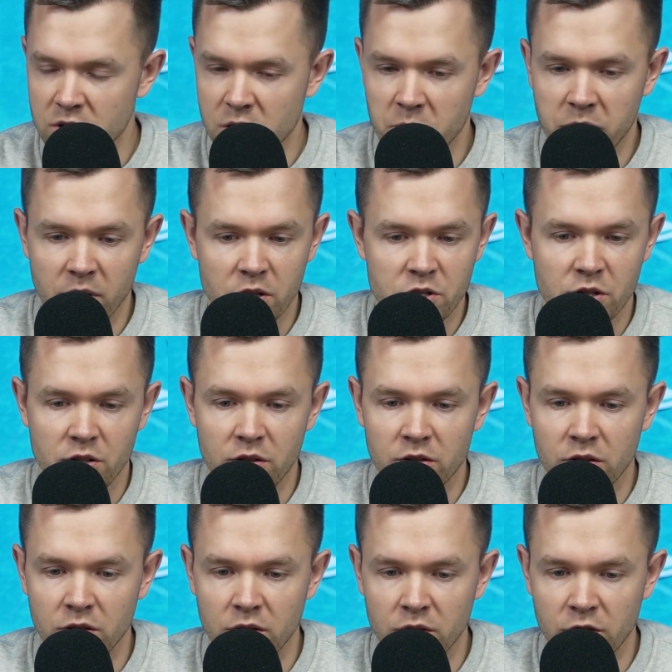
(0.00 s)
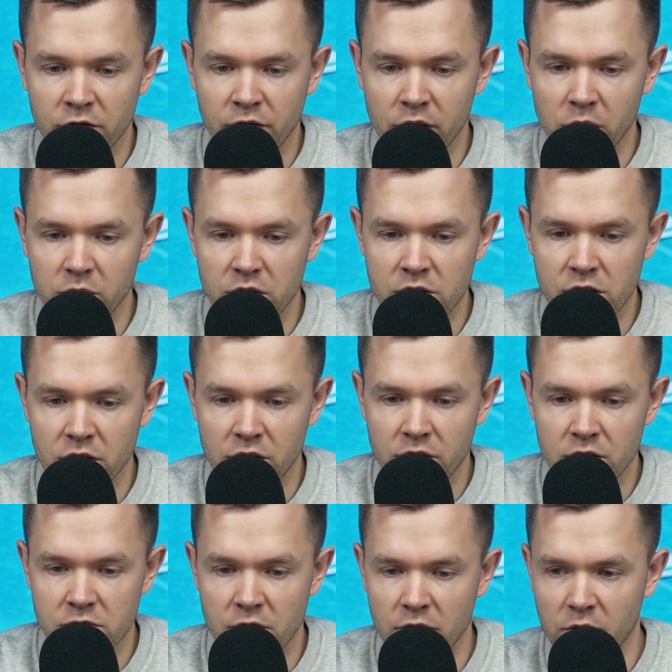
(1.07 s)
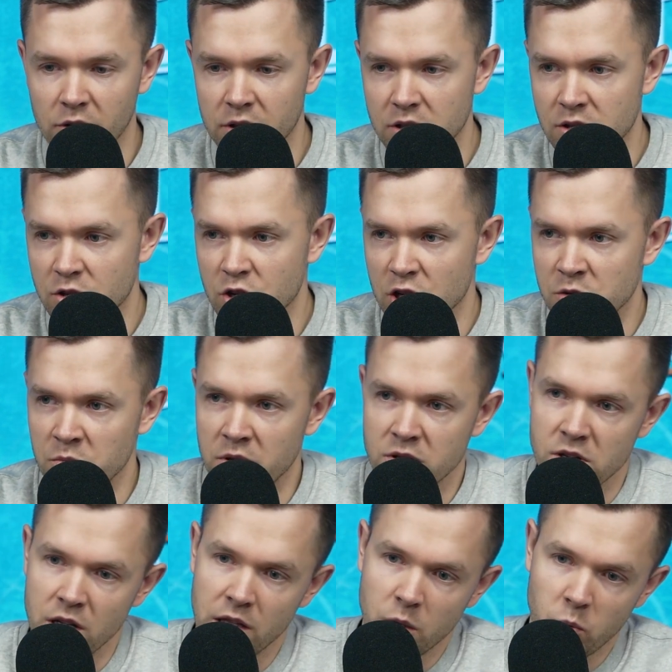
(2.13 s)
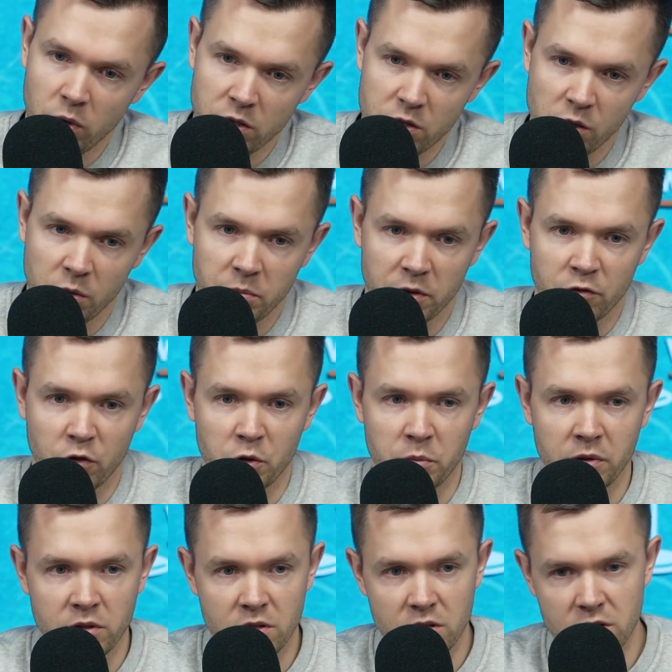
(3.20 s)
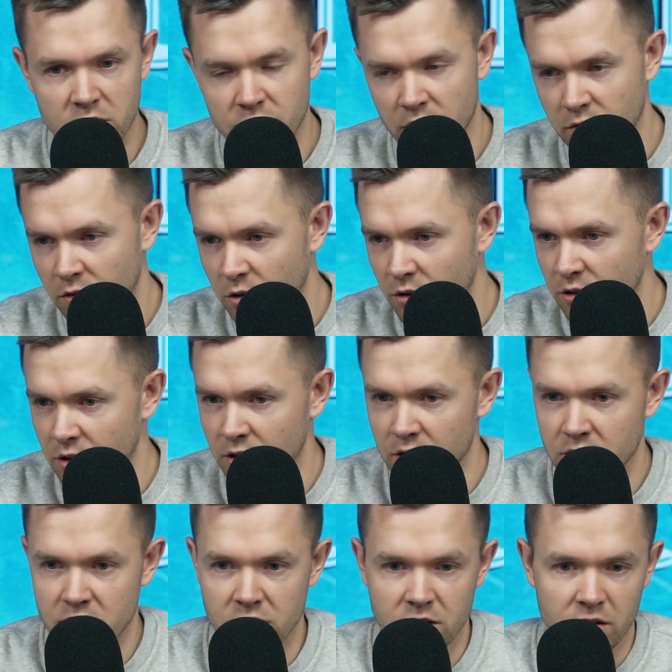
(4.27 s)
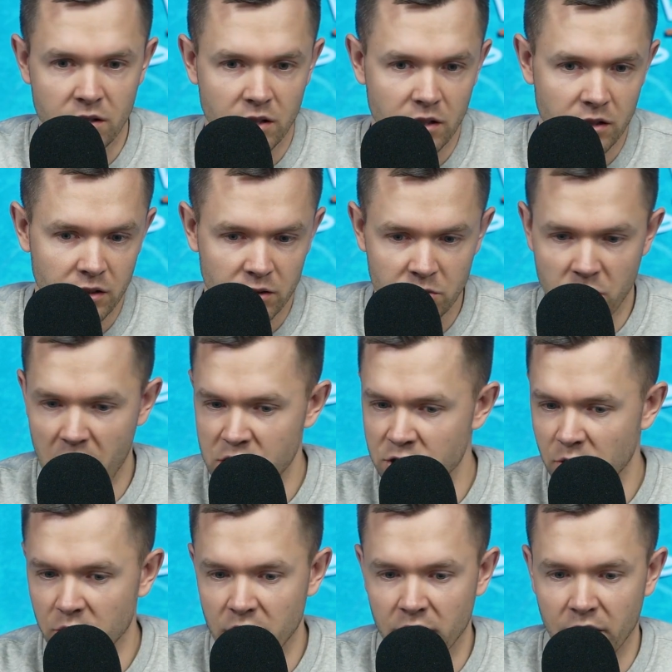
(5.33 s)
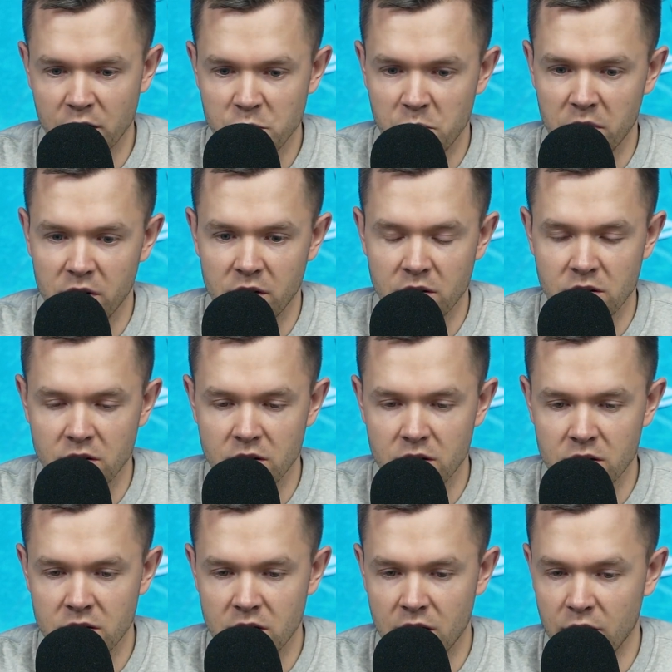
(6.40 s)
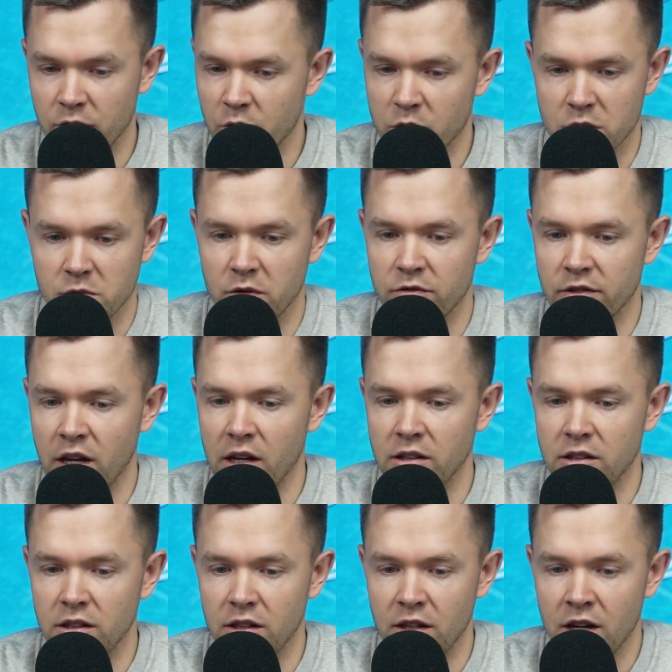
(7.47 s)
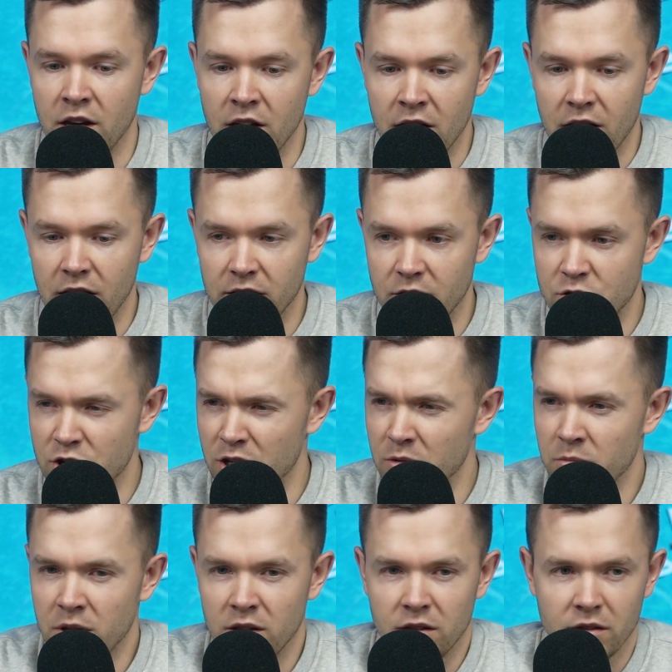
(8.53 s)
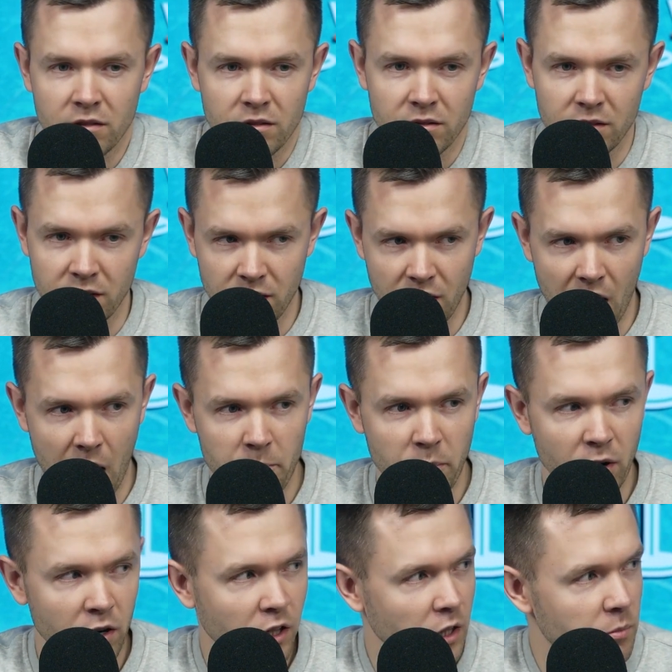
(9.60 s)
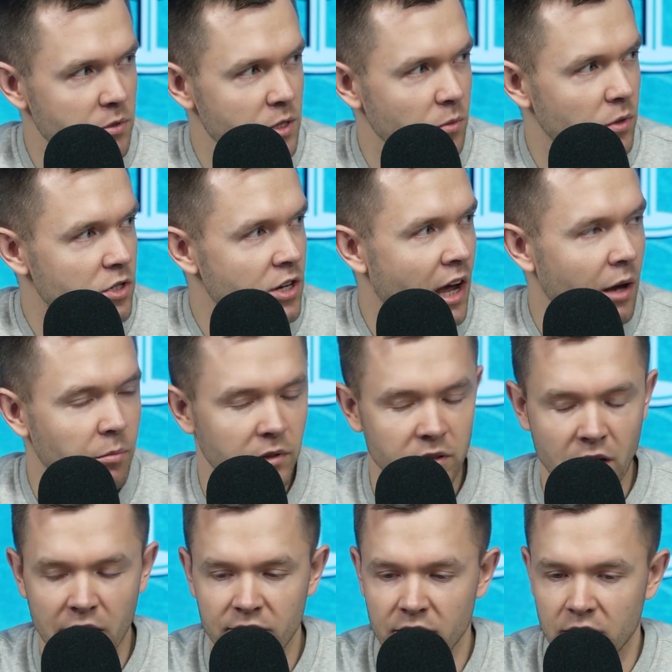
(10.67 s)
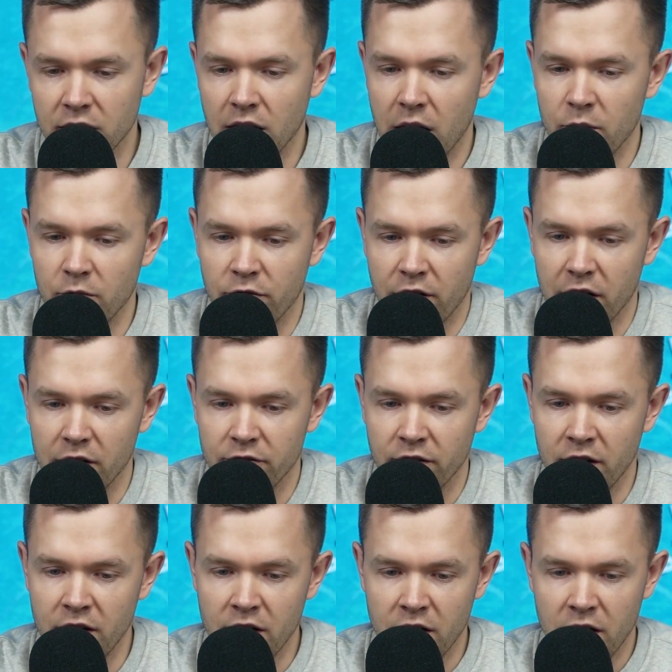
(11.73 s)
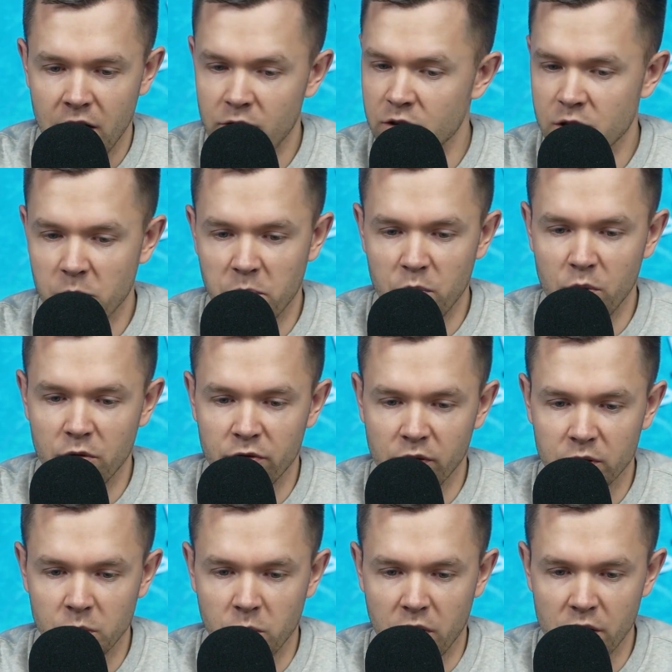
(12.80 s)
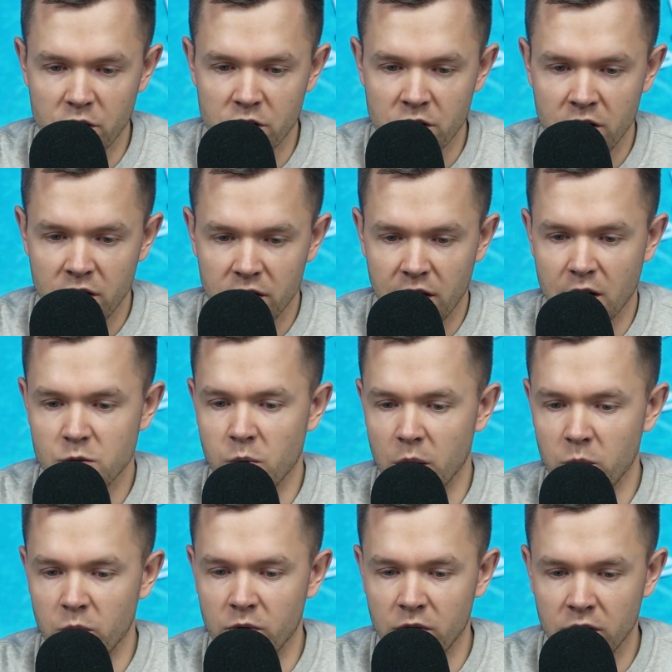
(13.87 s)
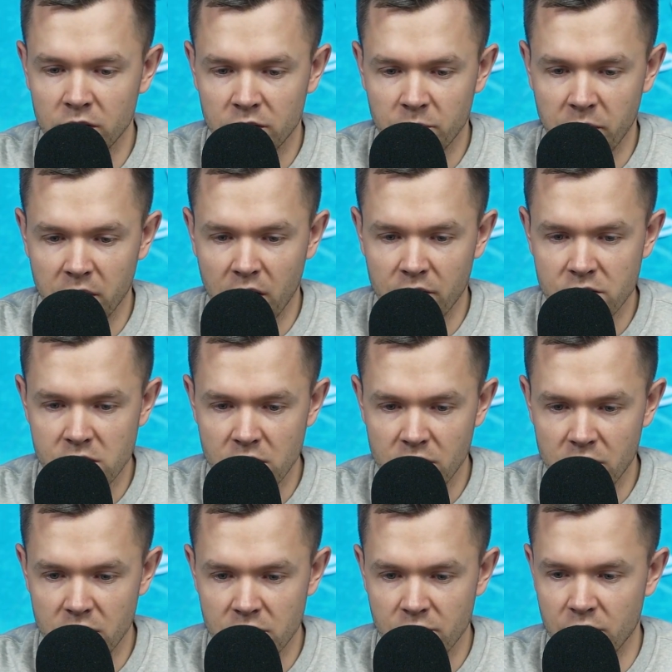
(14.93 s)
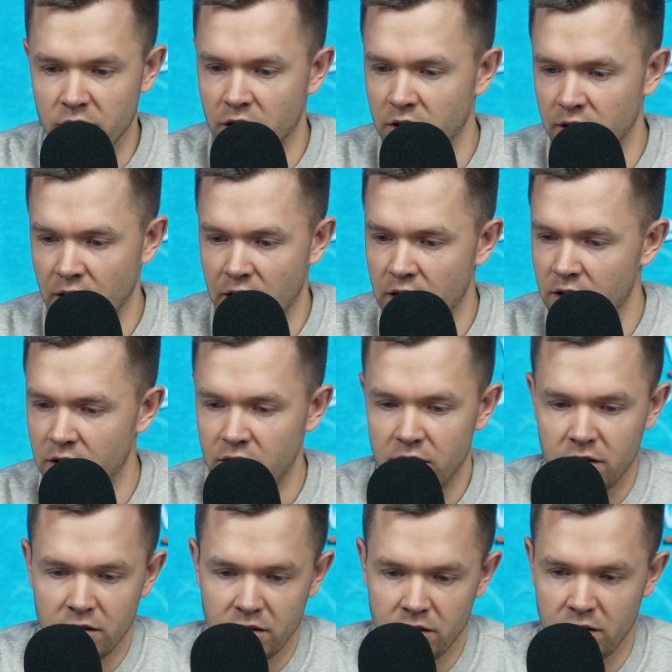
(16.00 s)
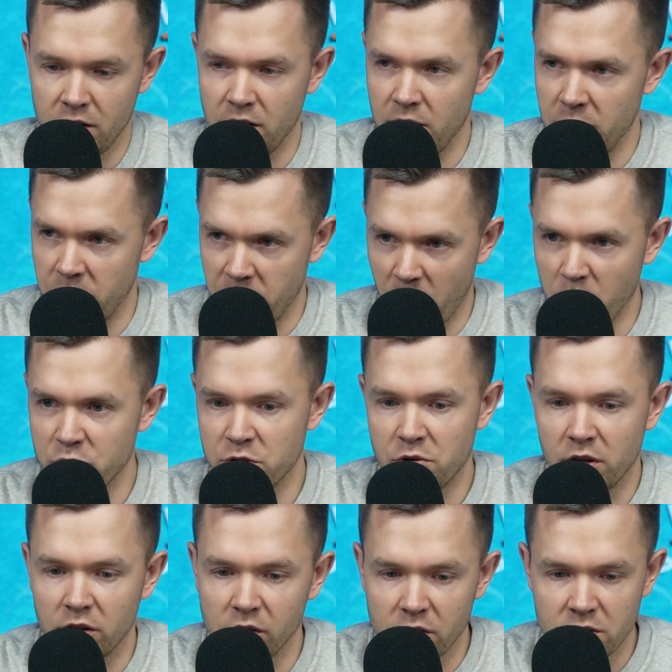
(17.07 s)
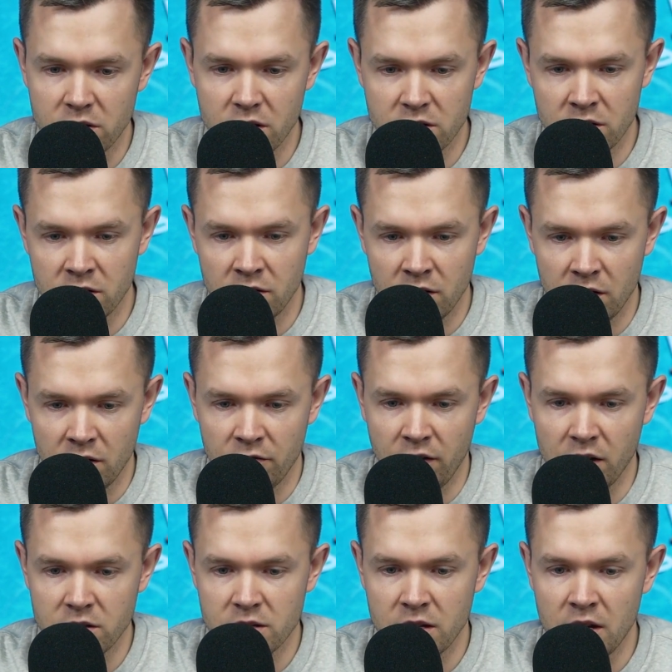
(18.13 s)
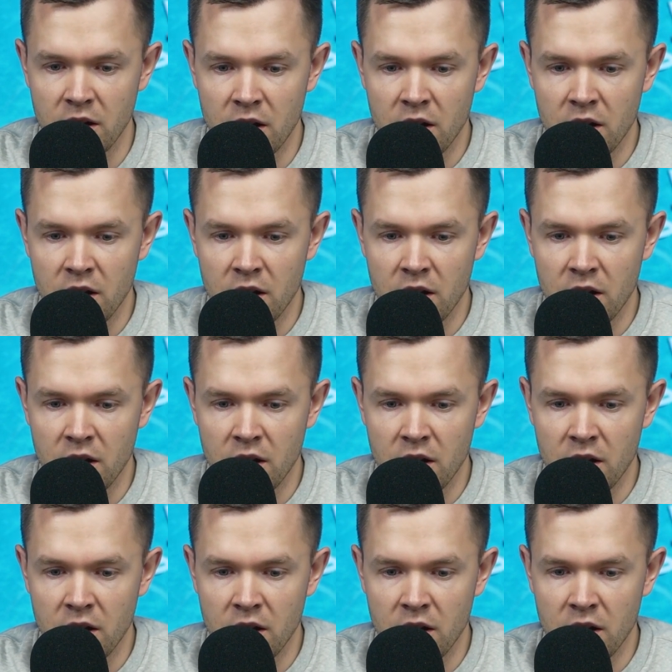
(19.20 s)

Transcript: It was a pleasure to follow the series with all these adjustments, individual performances, with all these trash talking experiences, and of course with KD in the gym and the apocalypse which happened after the game 5. It was beautiful to watch. That's why we want playoff series for the entire post-regular season phase.